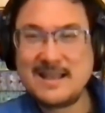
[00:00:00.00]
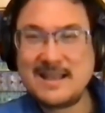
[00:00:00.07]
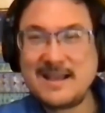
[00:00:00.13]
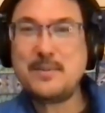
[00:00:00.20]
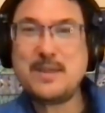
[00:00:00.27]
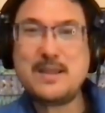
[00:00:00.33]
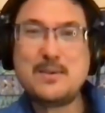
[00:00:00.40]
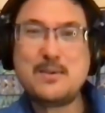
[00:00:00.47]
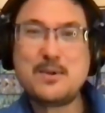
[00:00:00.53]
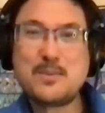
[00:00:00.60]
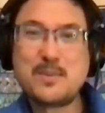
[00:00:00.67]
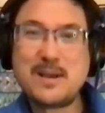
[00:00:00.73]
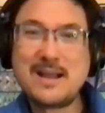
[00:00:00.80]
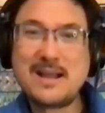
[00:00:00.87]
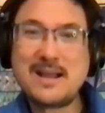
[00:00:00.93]
me
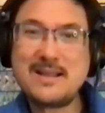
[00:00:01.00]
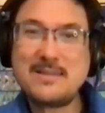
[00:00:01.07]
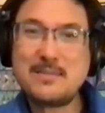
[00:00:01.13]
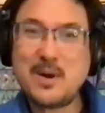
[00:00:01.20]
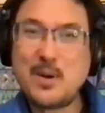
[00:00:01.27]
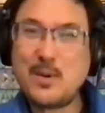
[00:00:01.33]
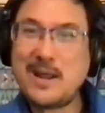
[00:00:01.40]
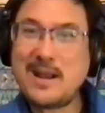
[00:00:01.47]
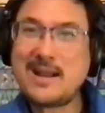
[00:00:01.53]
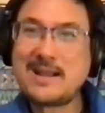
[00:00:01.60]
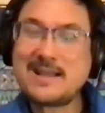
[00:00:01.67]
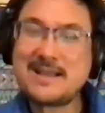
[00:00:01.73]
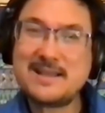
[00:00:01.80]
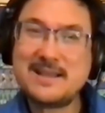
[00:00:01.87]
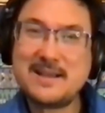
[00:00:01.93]
with my
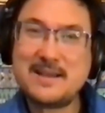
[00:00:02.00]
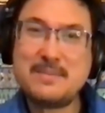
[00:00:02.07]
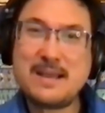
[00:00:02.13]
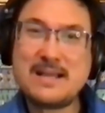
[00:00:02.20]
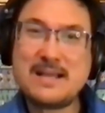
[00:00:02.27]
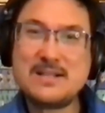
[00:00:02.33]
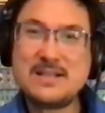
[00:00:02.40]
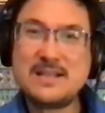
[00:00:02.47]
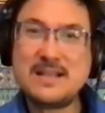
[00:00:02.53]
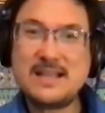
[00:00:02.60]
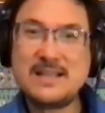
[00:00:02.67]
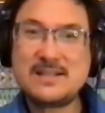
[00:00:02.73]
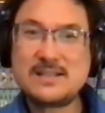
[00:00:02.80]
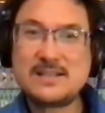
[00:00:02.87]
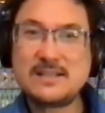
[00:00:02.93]
poetic
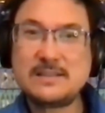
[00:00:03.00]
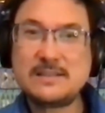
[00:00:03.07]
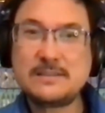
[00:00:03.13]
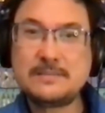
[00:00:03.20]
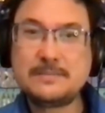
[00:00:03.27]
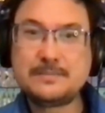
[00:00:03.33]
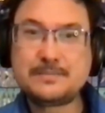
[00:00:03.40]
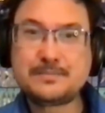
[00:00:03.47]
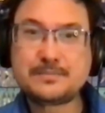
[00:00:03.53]
imagination.